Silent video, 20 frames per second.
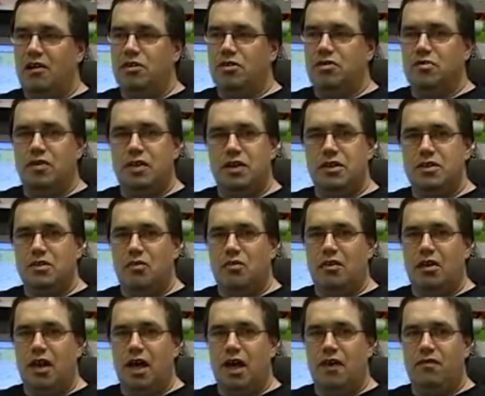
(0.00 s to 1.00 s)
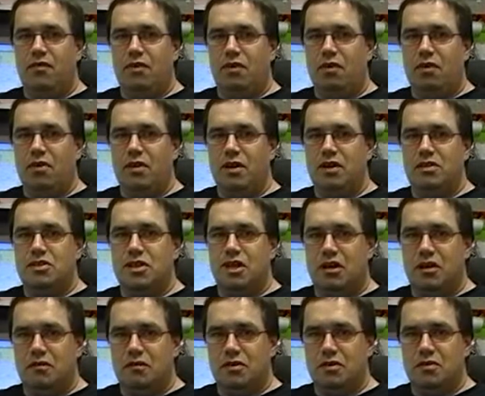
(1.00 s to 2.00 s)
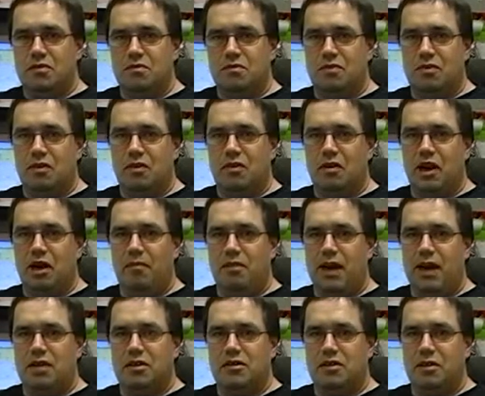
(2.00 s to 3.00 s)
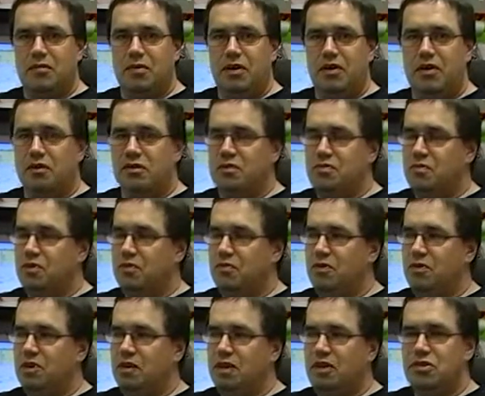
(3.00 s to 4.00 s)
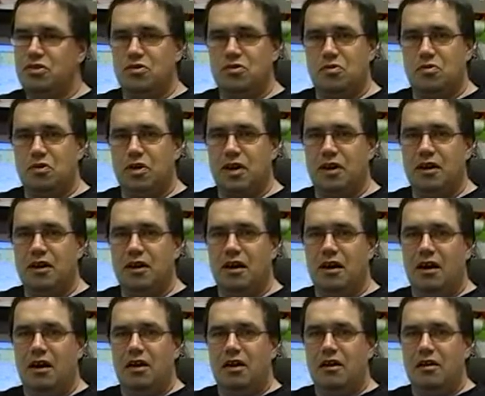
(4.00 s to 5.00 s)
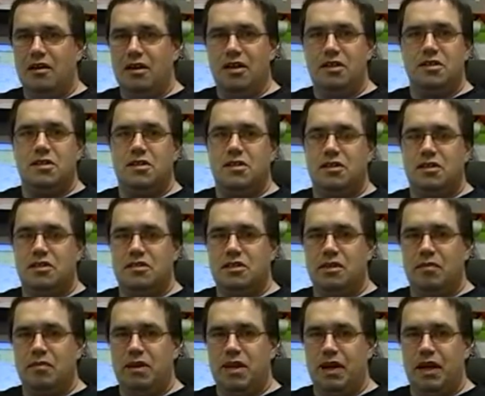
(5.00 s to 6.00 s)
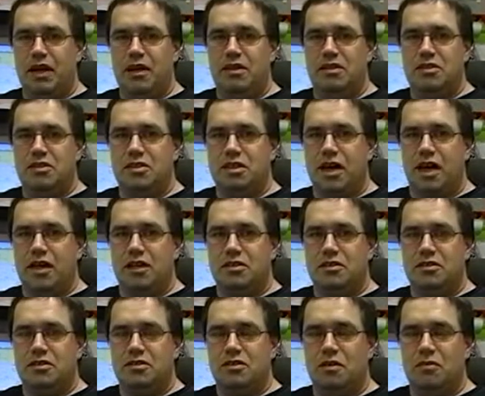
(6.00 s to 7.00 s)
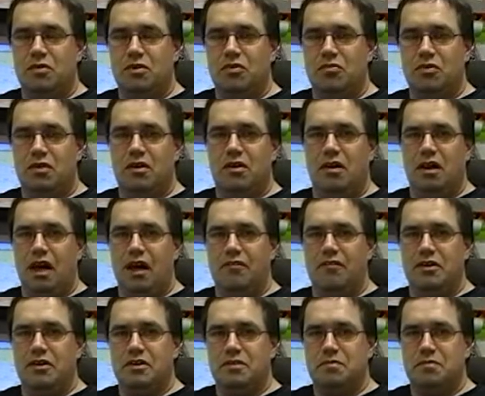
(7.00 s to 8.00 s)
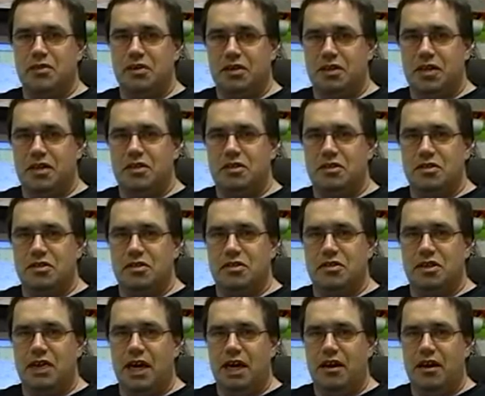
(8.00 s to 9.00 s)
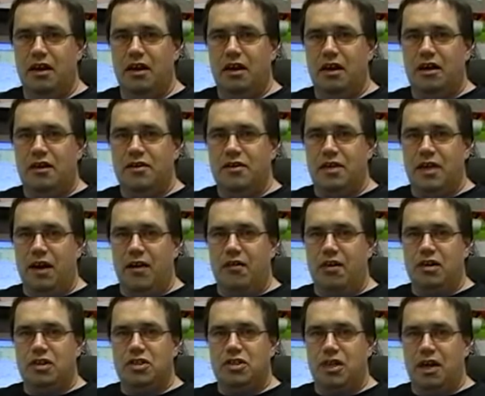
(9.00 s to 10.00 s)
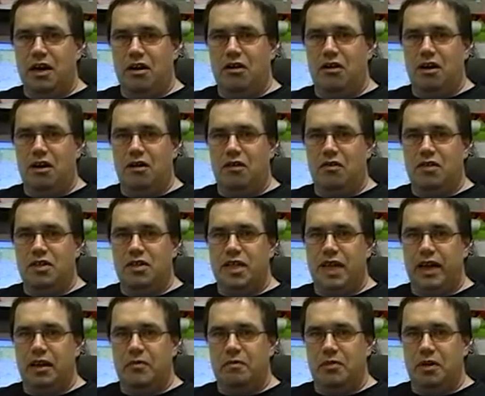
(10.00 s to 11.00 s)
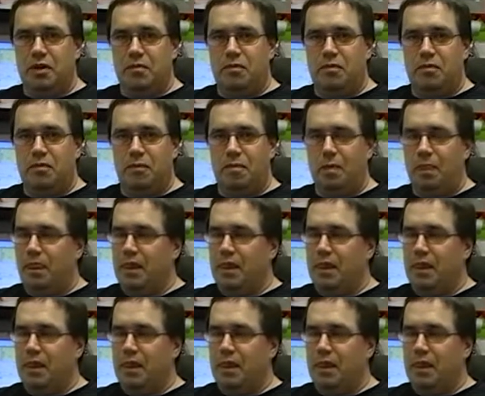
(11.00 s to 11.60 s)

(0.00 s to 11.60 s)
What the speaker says: doing his own live call-in television program, actually, because we really enjoyed listening to some of the insights and some of the real life experiences that Derek shared here on Dayton People.